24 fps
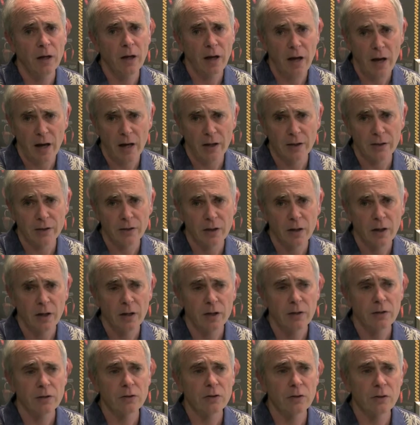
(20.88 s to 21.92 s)
has
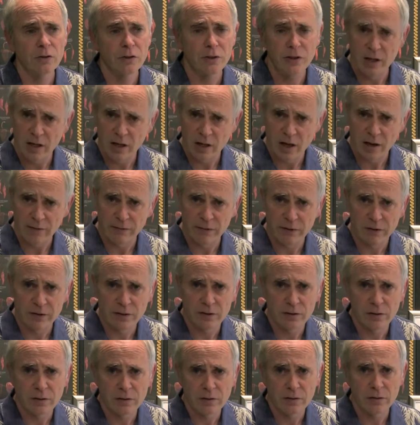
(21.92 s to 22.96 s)
to seek
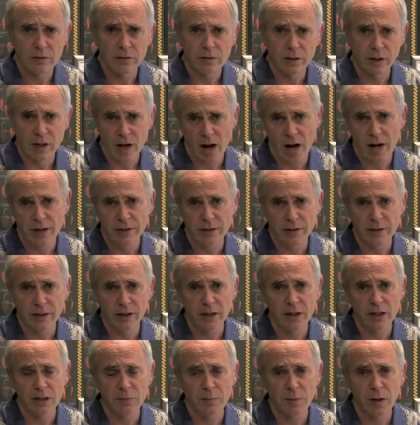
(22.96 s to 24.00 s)
evidence to guide
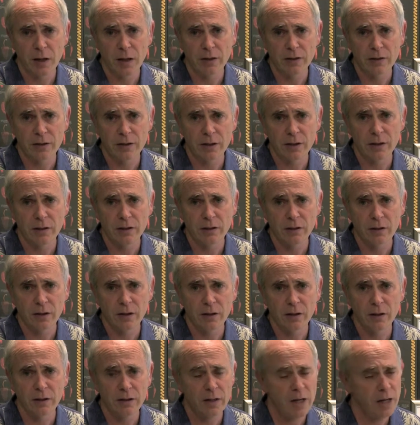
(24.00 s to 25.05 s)
science policy,
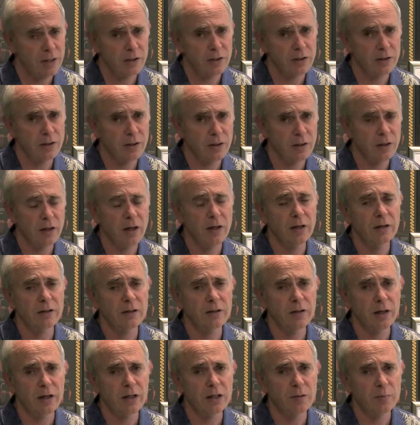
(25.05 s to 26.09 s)
not just in the United
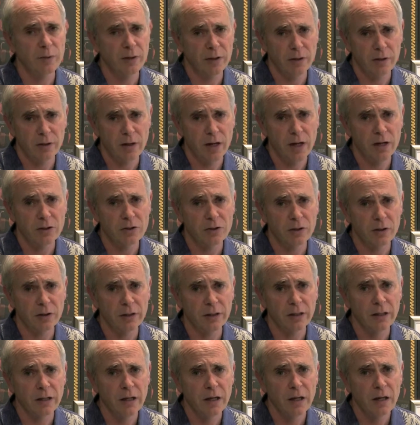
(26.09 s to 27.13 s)
States but
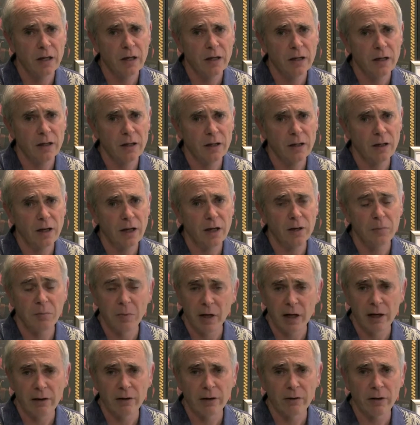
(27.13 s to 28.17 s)
internationally. I
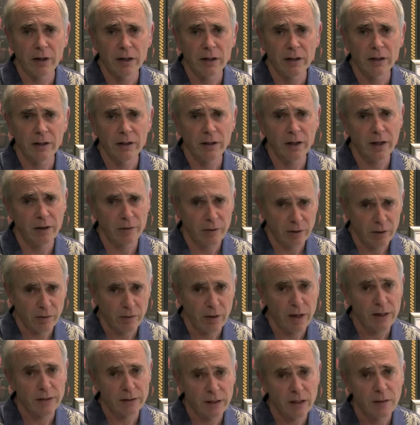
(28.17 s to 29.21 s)
admire it greatly, and I
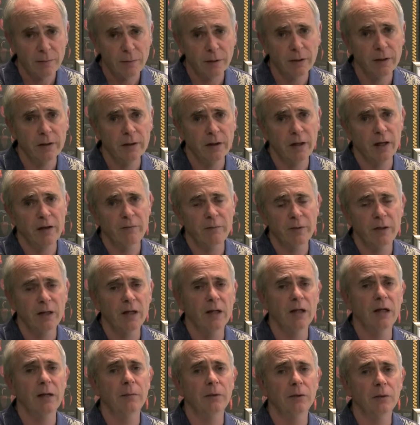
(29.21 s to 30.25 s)
regret deeply that I've been
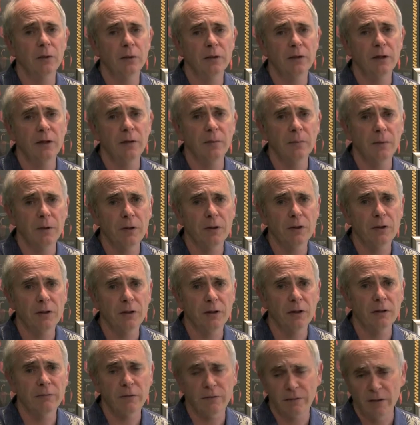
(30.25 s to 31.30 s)
unable to attend
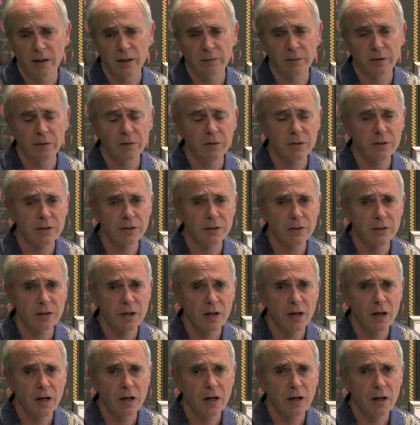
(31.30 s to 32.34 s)
personally for family reasons.
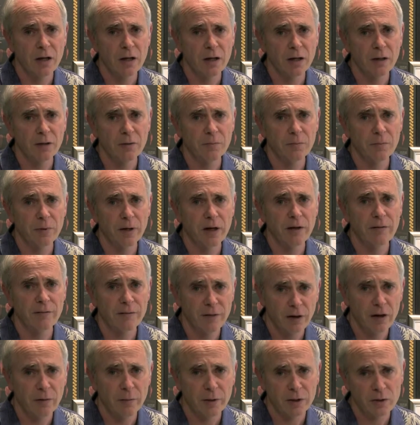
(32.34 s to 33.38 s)
But I
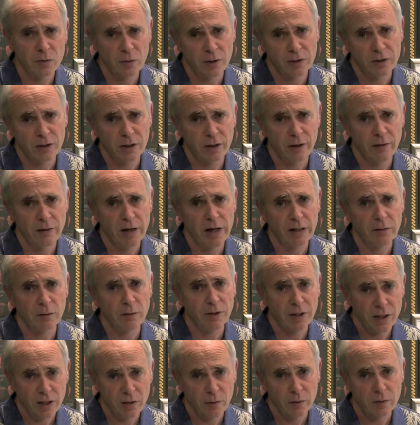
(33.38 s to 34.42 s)
very much want to interact
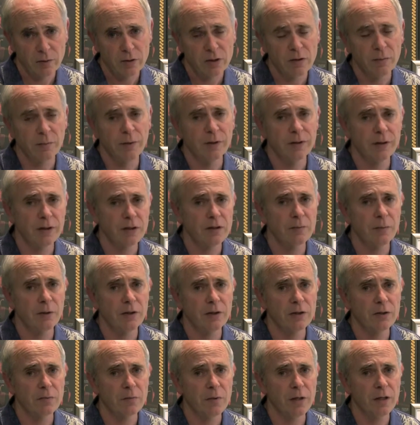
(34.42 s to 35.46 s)
with anyone who's a participant
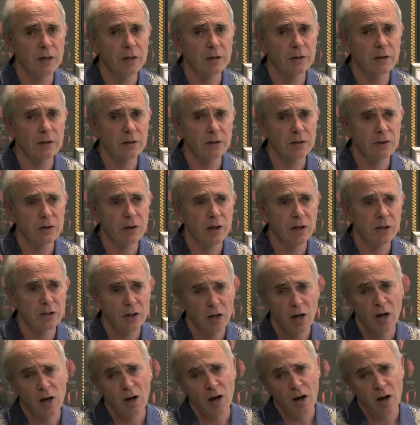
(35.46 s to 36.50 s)
in this meeting to discuss